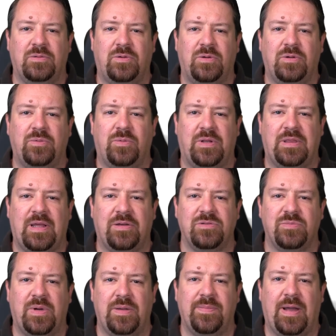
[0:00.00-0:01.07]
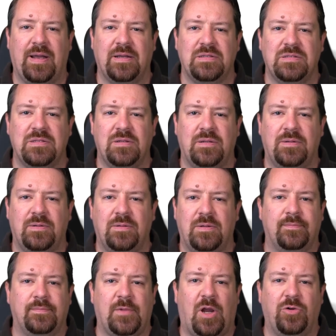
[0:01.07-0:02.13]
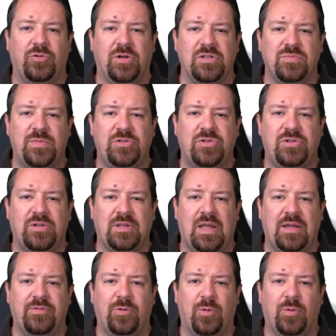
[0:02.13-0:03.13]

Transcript: or one thousand byte packets. Our transmission delay